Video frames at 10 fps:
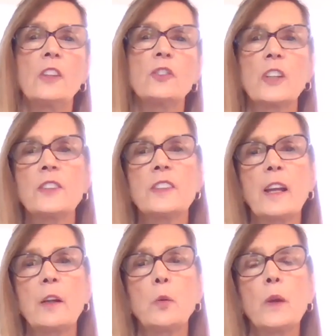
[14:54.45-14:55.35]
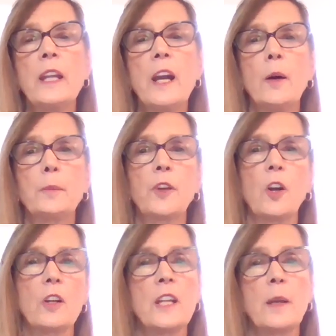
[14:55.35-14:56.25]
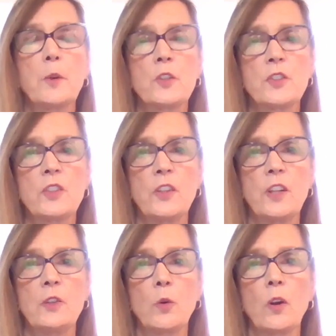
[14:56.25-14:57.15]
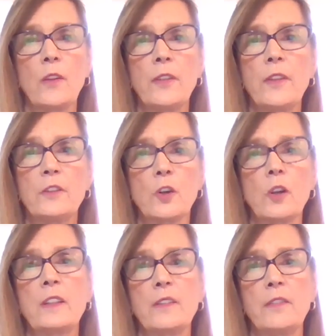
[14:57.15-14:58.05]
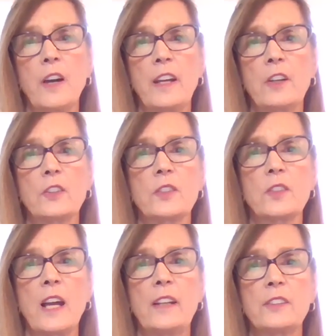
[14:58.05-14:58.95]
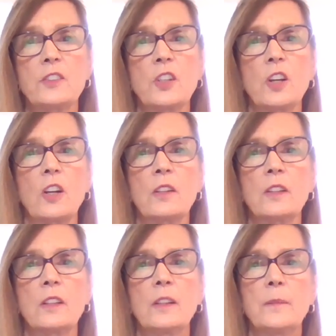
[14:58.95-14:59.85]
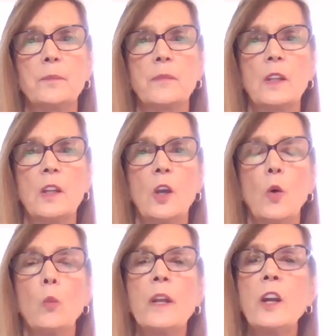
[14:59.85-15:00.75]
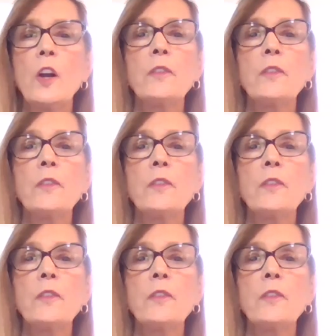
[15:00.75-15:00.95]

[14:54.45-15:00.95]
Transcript: just like we helped our neighbors to the north during the fires last year. We are